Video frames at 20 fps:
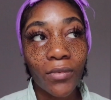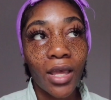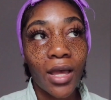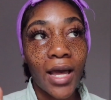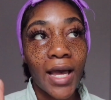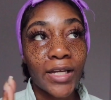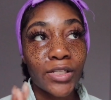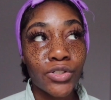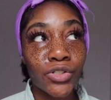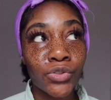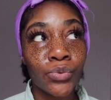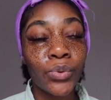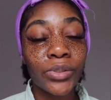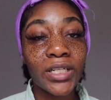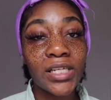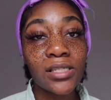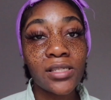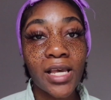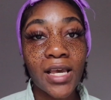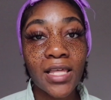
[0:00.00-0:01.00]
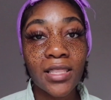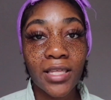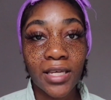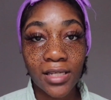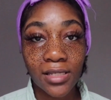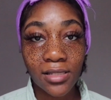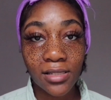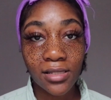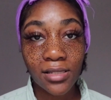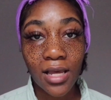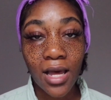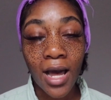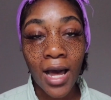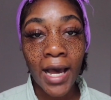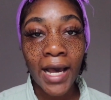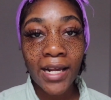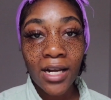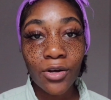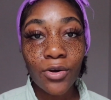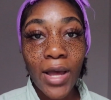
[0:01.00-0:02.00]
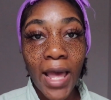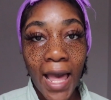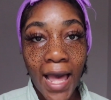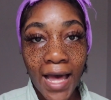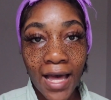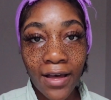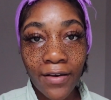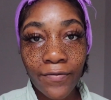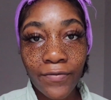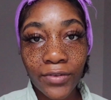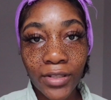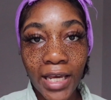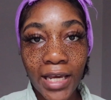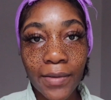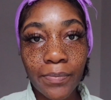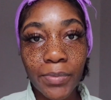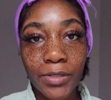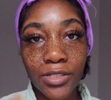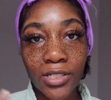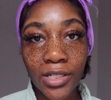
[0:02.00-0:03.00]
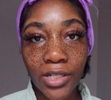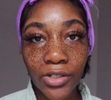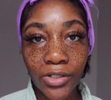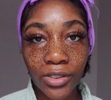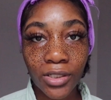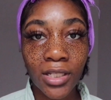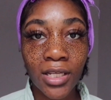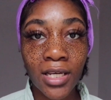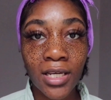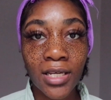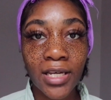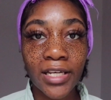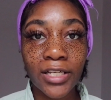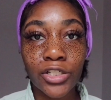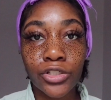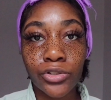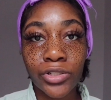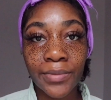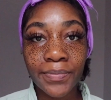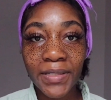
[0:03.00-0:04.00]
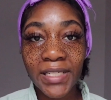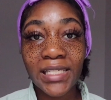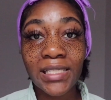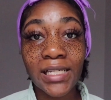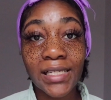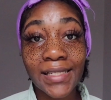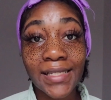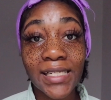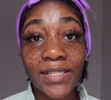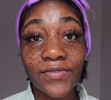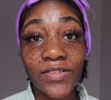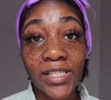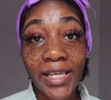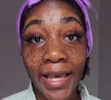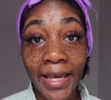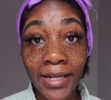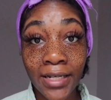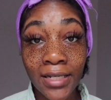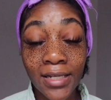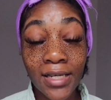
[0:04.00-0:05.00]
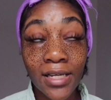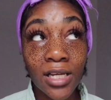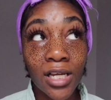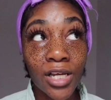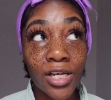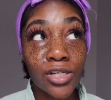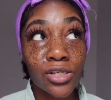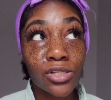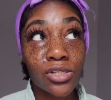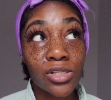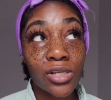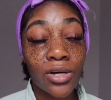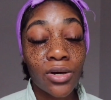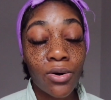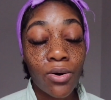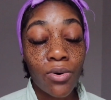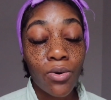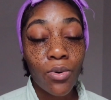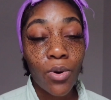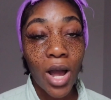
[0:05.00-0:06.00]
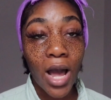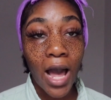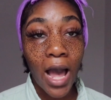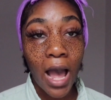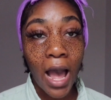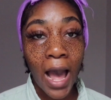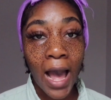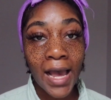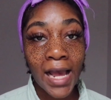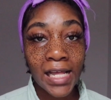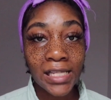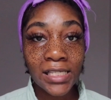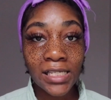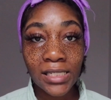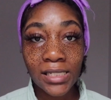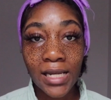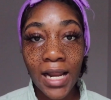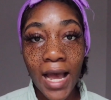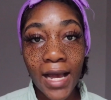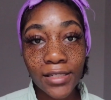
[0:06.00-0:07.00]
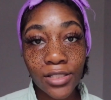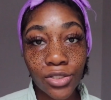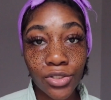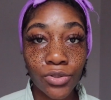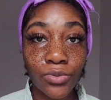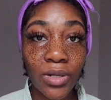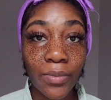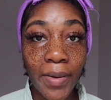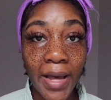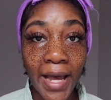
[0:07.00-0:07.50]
I do want to say this, I don't have like particularly extremely sensitive skin, so I did not do a